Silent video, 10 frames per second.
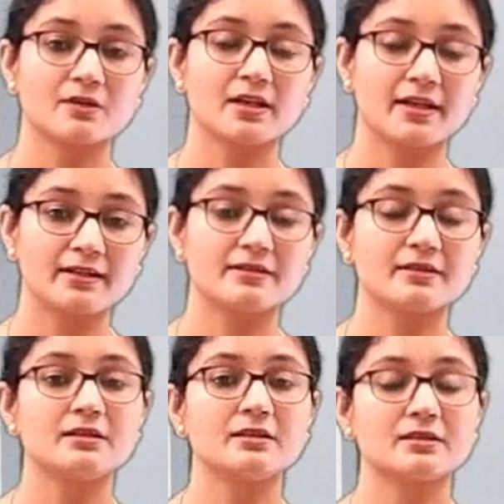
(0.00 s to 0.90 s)
head
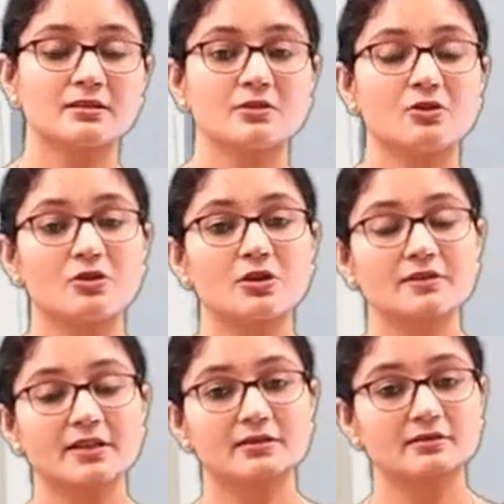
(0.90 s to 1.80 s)
tilt or
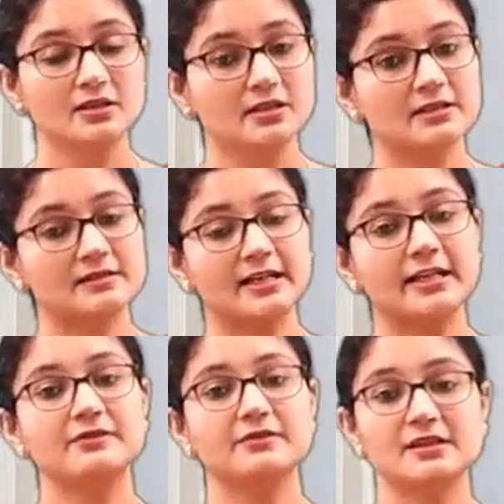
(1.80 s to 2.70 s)
then
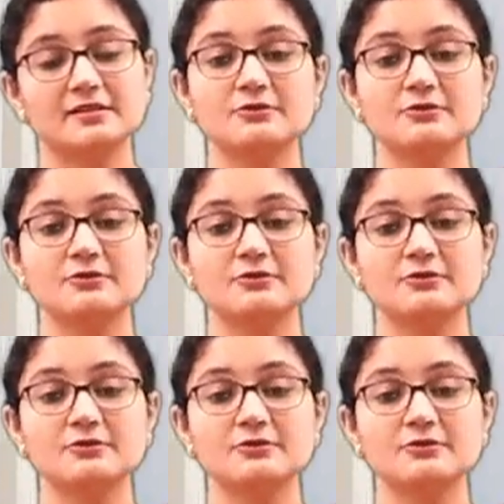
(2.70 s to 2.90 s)
sideways,